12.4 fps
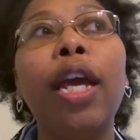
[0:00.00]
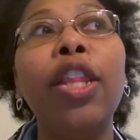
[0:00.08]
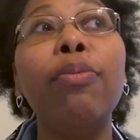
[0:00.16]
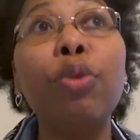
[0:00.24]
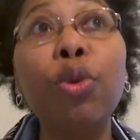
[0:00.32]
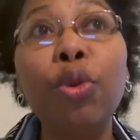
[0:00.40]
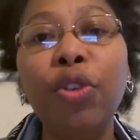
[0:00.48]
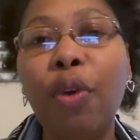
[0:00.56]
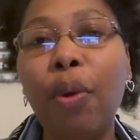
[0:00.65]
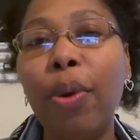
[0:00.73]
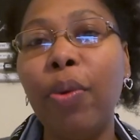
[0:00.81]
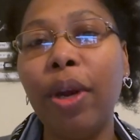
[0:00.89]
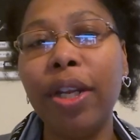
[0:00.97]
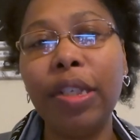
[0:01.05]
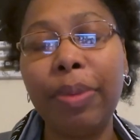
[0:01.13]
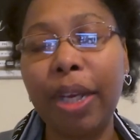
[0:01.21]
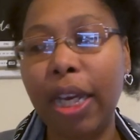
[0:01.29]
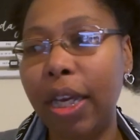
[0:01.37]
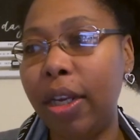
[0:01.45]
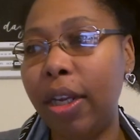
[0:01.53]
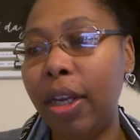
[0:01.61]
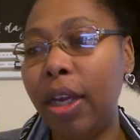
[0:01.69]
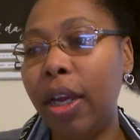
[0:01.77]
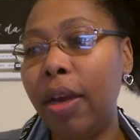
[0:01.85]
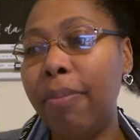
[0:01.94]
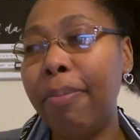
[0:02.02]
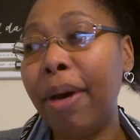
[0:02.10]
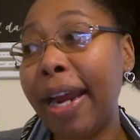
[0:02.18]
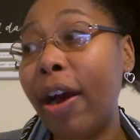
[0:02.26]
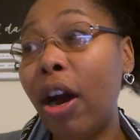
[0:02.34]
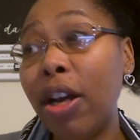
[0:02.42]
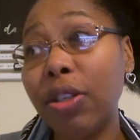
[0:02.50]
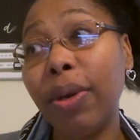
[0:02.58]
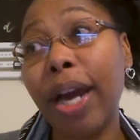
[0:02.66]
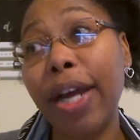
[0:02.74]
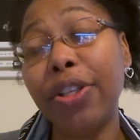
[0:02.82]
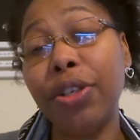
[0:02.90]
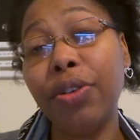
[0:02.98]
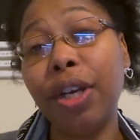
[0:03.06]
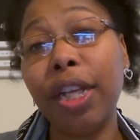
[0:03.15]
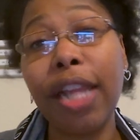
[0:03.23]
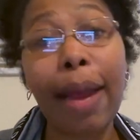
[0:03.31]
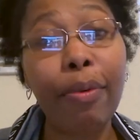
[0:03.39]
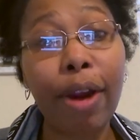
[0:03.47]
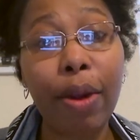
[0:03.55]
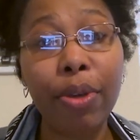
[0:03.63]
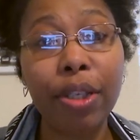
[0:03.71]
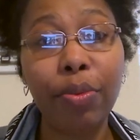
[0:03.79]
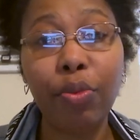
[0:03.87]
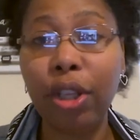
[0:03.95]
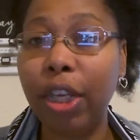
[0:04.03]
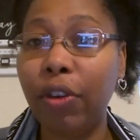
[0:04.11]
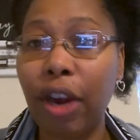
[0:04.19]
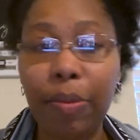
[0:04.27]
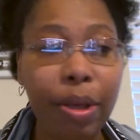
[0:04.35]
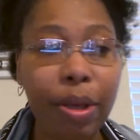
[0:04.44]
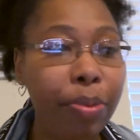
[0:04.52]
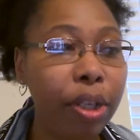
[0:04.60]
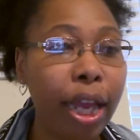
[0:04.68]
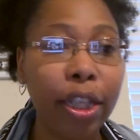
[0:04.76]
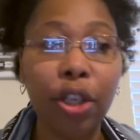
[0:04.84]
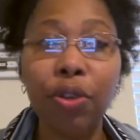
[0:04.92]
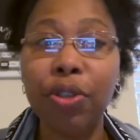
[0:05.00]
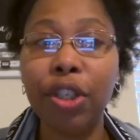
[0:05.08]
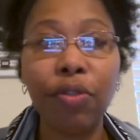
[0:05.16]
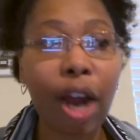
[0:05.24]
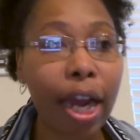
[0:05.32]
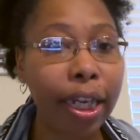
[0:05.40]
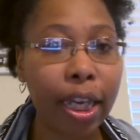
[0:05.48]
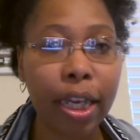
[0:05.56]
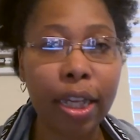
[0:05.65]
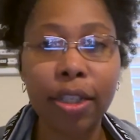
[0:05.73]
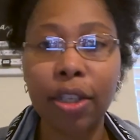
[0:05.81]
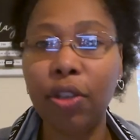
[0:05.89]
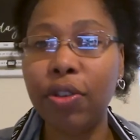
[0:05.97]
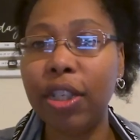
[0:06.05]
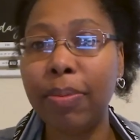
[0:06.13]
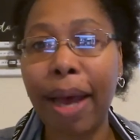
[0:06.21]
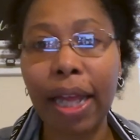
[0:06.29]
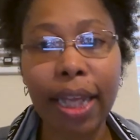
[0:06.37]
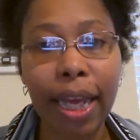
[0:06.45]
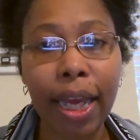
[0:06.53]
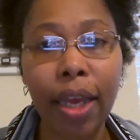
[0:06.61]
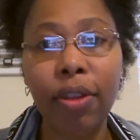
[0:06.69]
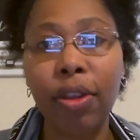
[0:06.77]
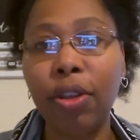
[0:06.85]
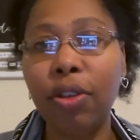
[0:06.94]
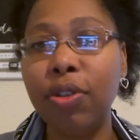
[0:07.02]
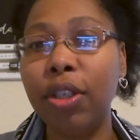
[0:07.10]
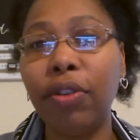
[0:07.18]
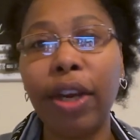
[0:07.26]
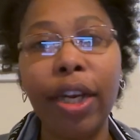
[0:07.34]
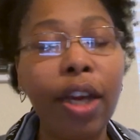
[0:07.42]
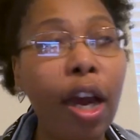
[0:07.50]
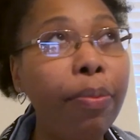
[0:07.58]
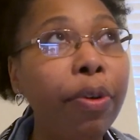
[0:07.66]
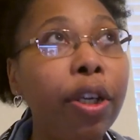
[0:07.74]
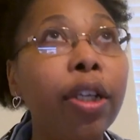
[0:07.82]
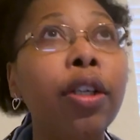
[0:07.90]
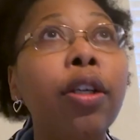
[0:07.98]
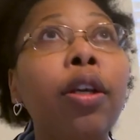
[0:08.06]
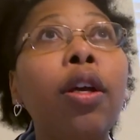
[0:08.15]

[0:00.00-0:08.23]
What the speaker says: and the mood of what we wanted to be in. But I also got to collaborate with some really great people like the Houston Rockets and the Houston Ballet and the Houston Grand Opera